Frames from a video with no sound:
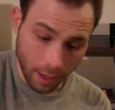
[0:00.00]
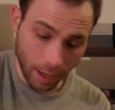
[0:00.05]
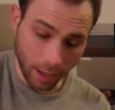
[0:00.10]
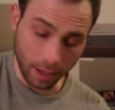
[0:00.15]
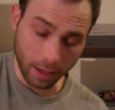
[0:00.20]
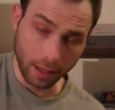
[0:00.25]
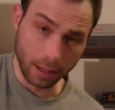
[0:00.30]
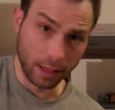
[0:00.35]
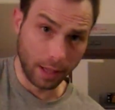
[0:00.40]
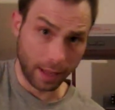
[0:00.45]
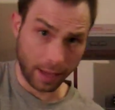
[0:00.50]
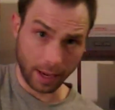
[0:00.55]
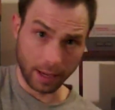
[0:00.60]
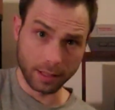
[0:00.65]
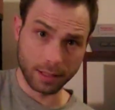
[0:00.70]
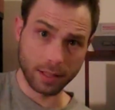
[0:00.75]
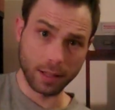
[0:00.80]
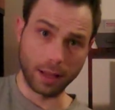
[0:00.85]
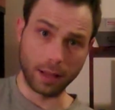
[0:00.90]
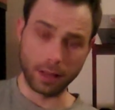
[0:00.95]
And like
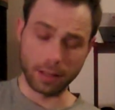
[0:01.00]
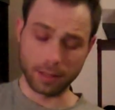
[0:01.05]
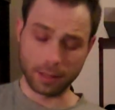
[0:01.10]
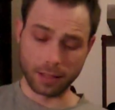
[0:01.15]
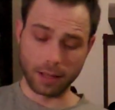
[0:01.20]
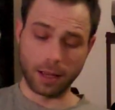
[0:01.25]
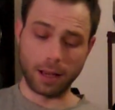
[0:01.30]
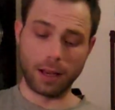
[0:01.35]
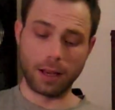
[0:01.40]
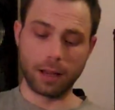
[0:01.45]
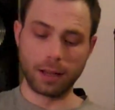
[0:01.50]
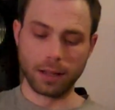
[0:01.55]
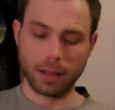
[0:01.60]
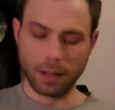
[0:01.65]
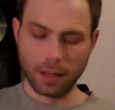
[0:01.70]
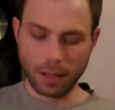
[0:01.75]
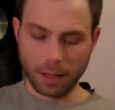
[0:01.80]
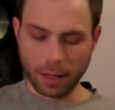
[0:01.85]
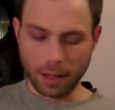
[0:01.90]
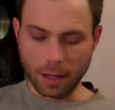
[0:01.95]
I said, it's a
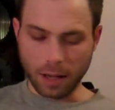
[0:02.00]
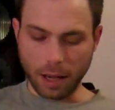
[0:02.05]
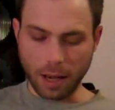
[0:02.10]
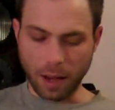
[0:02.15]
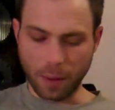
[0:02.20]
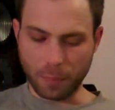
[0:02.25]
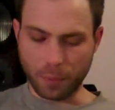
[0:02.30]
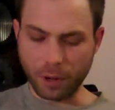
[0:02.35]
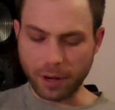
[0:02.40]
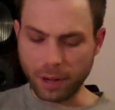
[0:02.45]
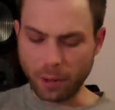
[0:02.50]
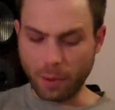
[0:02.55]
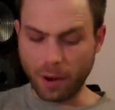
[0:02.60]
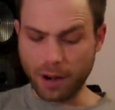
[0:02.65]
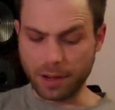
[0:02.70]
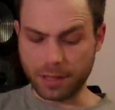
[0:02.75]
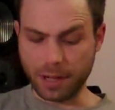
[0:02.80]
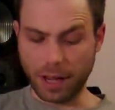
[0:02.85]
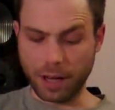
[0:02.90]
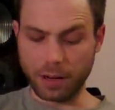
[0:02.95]
pretty
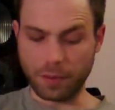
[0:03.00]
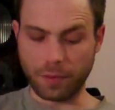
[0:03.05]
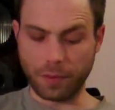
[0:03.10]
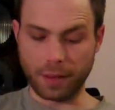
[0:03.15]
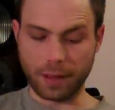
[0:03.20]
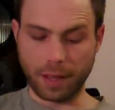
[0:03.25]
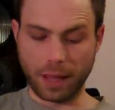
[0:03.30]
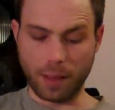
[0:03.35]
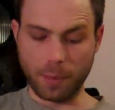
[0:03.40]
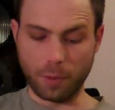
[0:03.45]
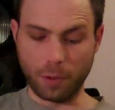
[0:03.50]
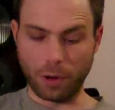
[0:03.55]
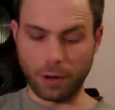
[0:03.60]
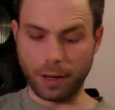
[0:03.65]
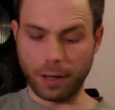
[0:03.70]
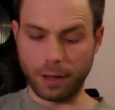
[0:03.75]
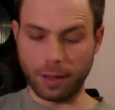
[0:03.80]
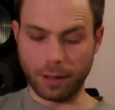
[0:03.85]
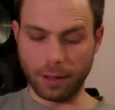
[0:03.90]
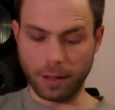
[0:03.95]
rare title for the Game
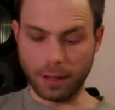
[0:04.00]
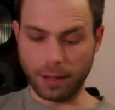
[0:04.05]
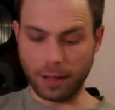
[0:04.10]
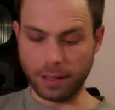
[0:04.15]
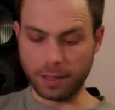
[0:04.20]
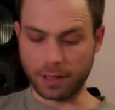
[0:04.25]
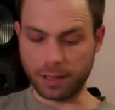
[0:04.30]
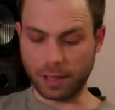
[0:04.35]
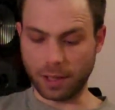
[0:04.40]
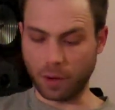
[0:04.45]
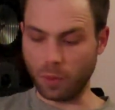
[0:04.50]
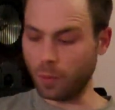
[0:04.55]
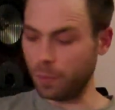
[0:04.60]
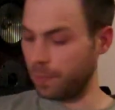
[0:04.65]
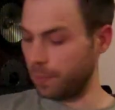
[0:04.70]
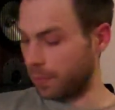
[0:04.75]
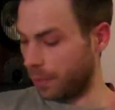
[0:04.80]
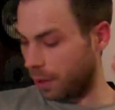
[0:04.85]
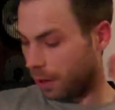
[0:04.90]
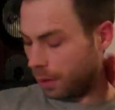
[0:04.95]
Boy. It's like,
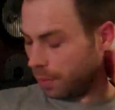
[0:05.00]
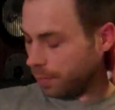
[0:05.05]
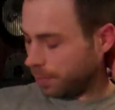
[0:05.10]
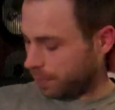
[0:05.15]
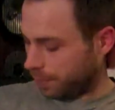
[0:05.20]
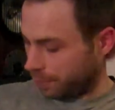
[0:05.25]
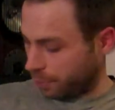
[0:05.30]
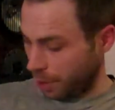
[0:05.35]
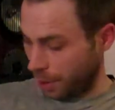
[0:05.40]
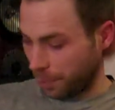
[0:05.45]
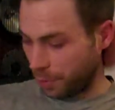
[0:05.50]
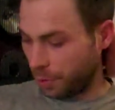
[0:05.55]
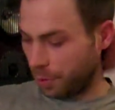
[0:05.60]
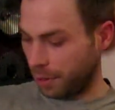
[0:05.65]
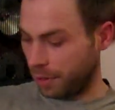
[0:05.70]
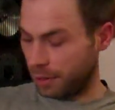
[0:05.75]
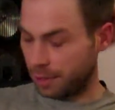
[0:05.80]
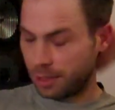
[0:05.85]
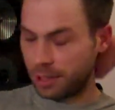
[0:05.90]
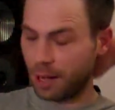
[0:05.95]
you know, probably
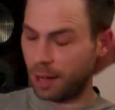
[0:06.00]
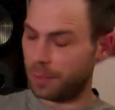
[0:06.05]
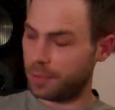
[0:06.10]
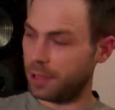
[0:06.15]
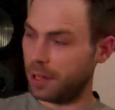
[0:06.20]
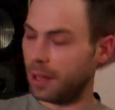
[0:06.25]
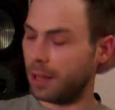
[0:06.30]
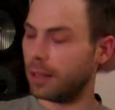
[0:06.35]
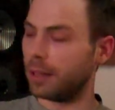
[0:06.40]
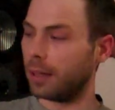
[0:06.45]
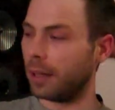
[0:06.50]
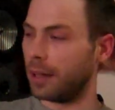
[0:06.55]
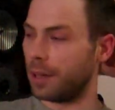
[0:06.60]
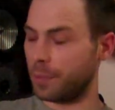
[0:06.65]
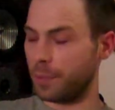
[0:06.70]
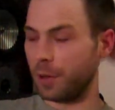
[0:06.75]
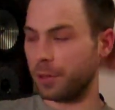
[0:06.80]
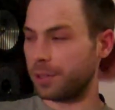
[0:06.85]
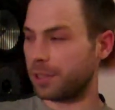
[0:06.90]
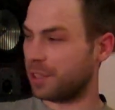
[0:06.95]
one of the top 10
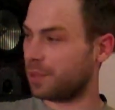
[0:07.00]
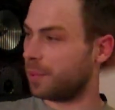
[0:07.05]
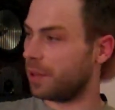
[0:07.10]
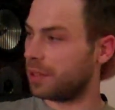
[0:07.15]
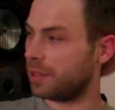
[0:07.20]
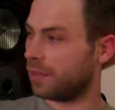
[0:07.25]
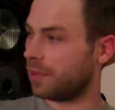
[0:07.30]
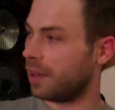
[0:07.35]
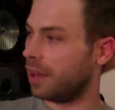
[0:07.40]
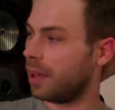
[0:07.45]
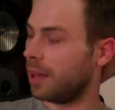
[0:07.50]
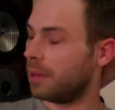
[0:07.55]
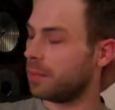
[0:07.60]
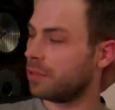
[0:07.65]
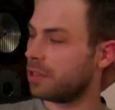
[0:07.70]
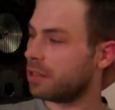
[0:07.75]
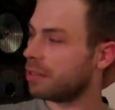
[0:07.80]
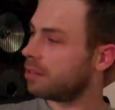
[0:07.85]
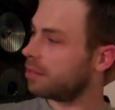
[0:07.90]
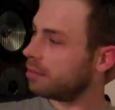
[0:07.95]
like most expensive
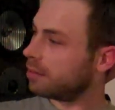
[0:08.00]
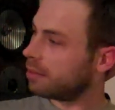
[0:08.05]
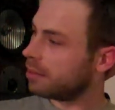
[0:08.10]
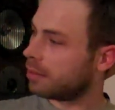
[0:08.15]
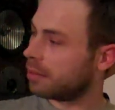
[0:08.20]
games.